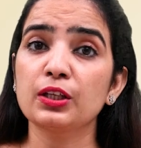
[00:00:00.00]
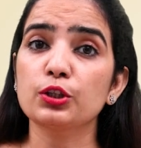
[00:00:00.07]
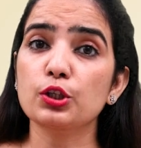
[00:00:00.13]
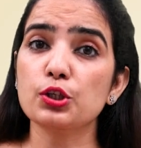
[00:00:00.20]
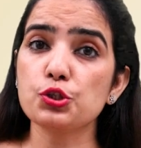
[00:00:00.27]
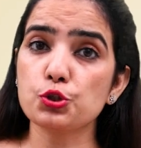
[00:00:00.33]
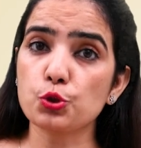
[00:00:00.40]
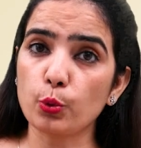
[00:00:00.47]

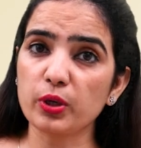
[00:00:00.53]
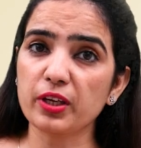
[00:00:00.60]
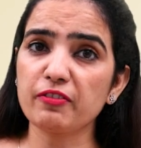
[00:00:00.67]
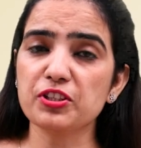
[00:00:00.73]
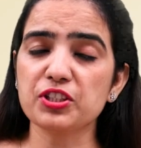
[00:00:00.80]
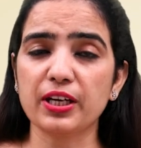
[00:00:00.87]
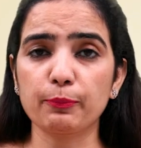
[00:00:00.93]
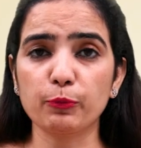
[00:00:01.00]
The story
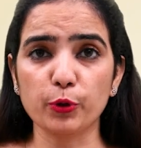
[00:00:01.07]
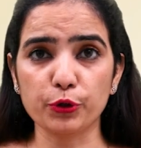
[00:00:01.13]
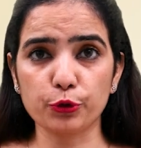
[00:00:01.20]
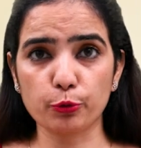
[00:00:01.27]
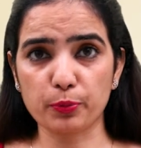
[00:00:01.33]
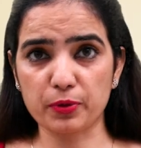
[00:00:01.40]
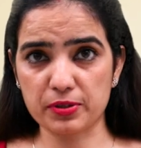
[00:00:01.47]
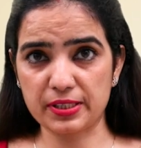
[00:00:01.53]
which I am going
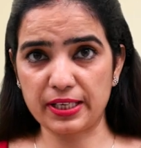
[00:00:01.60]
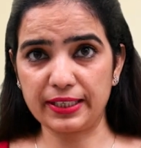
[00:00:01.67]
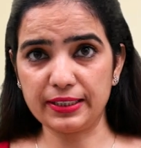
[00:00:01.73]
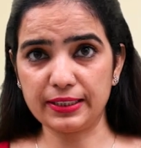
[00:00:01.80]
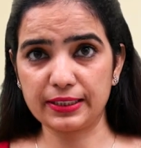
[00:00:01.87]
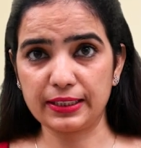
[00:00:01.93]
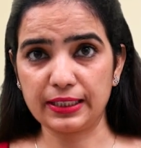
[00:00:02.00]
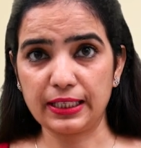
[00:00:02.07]
to
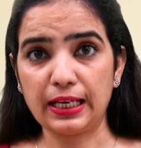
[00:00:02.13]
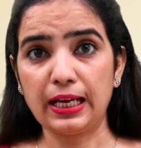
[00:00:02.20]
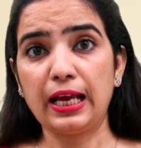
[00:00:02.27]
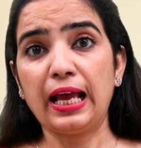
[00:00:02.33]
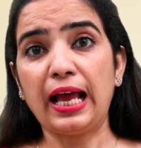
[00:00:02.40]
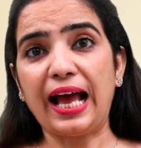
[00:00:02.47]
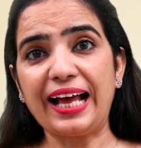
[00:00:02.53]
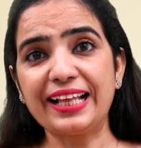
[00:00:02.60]
present
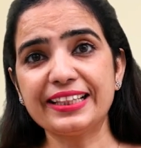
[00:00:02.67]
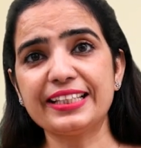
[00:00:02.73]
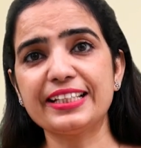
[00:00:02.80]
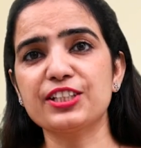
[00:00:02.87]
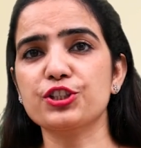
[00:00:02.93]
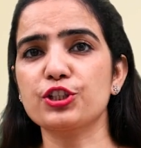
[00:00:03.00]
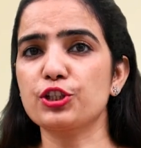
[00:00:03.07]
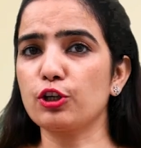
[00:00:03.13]
and the
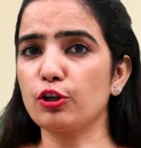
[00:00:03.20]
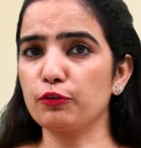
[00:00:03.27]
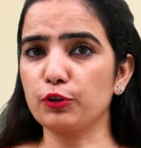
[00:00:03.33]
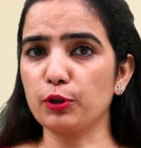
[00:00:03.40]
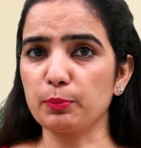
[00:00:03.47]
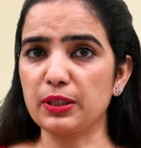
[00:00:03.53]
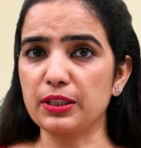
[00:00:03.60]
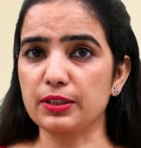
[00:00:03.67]
agenda of
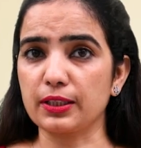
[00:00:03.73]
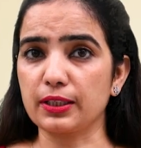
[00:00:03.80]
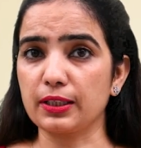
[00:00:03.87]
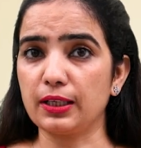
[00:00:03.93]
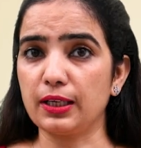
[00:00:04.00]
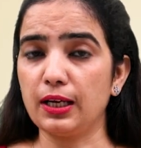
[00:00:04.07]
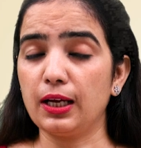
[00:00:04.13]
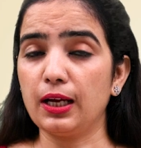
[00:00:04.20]
the meeting.
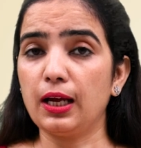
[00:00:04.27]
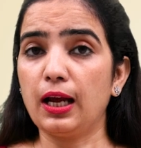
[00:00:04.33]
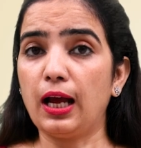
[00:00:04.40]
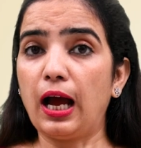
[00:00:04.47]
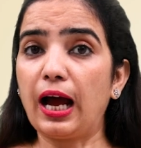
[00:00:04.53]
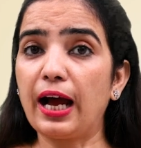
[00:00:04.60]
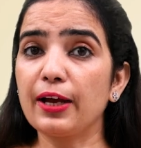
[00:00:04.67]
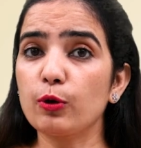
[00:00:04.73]

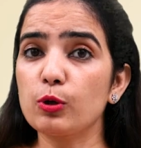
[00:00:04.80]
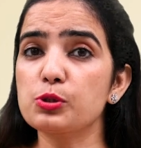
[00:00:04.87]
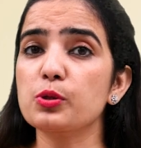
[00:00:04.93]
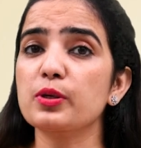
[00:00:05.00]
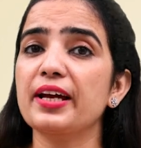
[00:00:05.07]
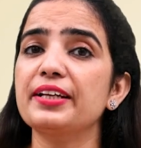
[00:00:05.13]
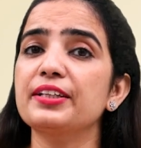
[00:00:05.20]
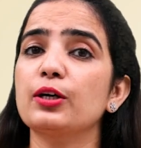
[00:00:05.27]
I also
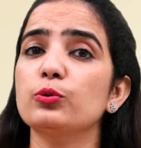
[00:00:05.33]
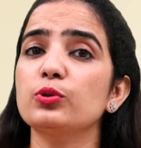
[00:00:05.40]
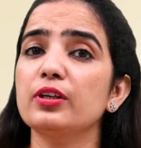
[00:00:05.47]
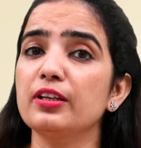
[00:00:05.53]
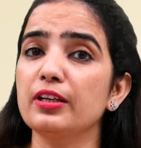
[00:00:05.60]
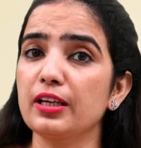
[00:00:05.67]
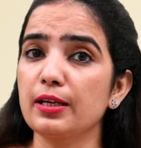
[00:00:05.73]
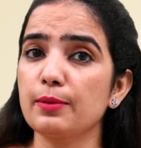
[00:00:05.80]
write down the
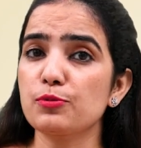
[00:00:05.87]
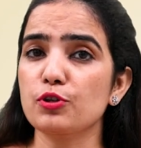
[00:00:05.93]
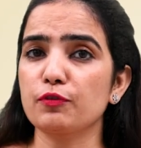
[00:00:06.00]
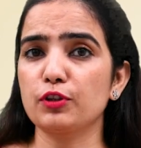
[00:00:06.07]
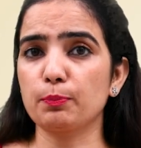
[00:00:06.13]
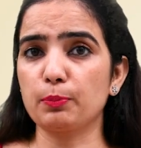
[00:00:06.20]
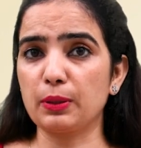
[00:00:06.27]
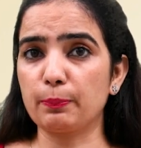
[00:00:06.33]
names
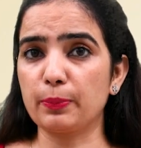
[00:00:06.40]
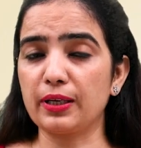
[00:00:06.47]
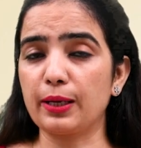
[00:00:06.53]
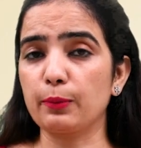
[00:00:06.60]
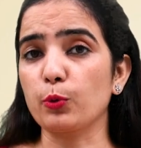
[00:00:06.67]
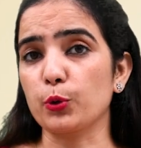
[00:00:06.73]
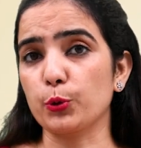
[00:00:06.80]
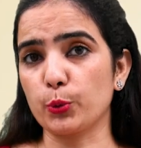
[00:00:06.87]
of the people I
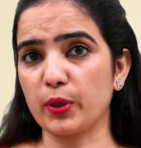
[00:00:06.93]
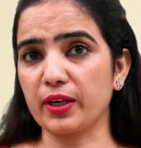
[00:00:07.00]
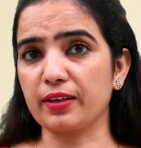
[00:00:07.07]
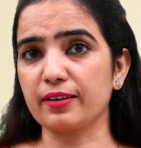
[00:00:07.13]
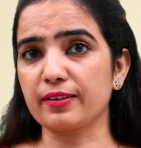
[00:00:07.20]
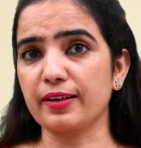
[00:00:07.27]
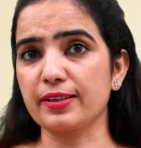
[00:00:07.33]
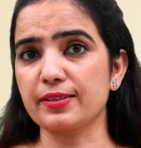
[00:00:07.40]
want to
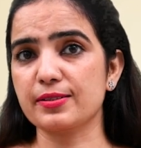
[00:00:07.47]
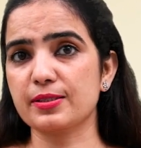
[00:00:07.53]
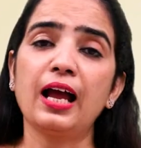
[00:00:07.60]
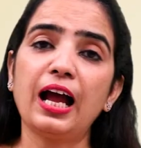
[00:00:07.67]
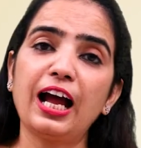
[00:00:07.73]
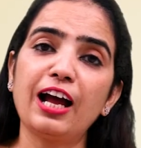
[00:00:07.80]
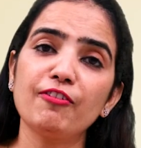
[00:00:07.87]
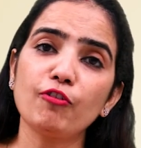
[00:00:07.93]
recognize.
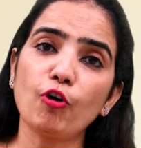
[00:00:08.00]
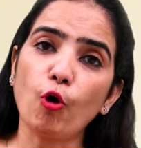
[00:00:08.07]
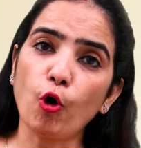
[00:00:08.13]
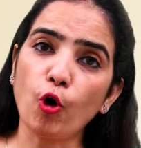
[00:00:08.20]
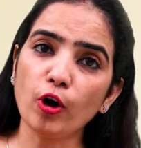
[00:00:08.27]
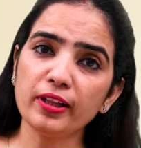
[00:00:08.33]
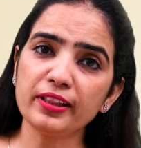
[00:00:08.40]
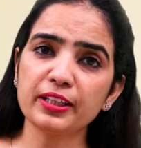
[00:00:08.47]
Have
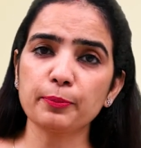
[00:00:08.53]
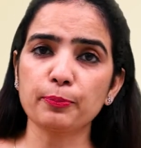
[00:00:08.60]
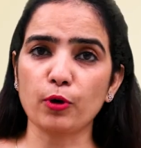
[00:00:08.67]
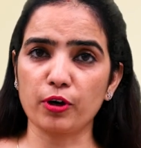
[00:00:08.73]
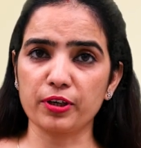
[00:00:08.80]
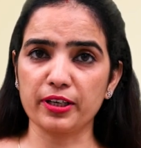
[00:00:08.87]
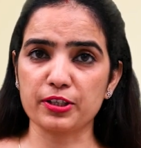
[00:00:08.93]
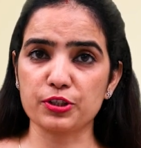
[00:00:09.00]
all the
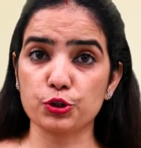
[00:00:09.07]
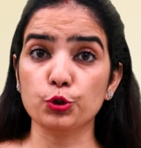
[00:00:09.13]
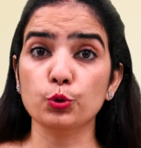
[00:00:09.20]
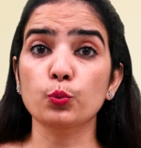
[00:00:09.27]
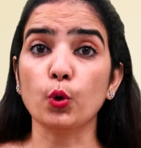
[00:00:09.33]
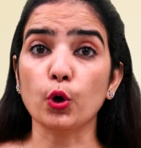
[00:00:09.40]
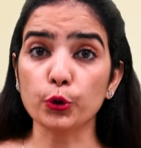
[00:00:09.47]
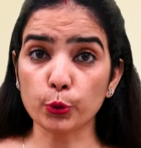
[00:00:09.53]
products you
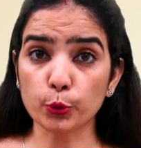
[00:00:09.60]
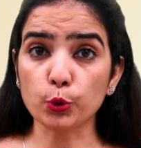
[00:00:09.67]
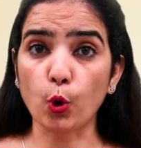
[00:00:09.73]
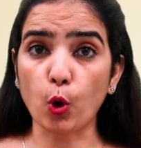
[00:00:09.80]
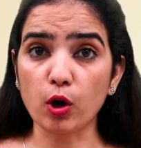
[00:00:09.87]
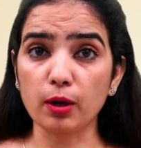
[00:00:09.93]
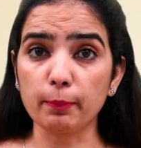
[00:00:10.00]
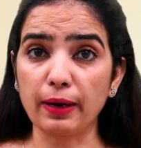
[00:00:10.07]
want to
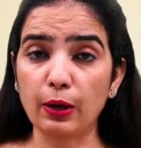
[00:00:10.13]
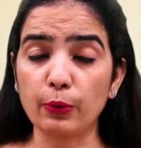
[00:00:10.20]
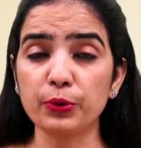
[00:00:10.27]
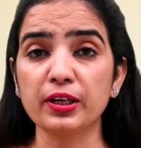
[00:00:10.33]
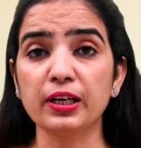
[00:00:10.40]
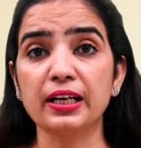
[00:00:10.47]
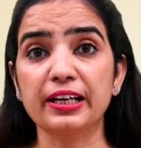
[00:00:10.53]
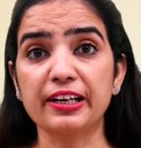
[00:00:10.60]
talk
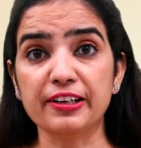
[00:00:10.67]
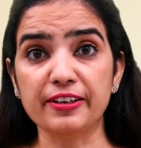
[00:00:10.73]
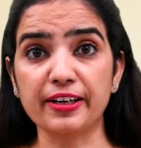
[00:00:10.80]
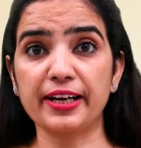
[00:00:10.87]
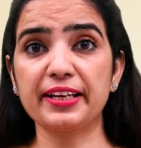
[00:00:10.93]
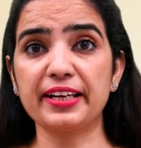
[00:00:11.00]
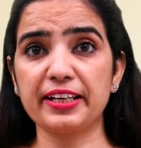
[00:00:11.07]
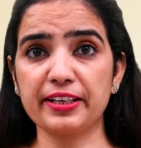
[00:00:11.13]
about
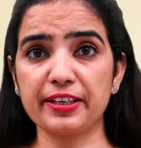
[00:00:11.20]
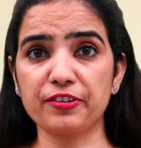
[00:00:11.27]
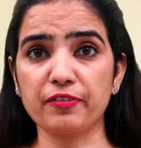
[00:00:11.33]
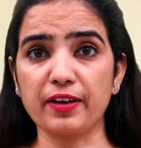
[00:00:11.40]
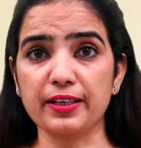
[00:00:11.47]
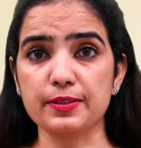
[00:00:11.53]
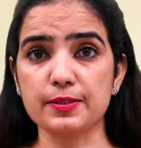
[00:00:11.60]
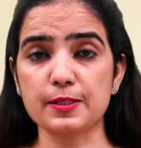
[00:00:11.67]
ready in
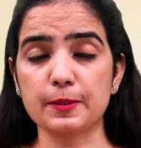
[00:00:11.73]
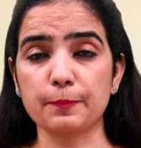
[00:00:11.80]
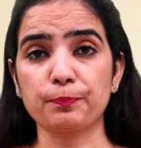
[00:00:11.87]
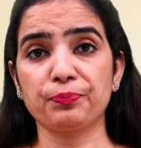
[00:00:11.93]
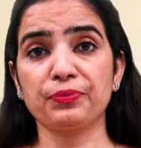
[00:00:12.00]
advance.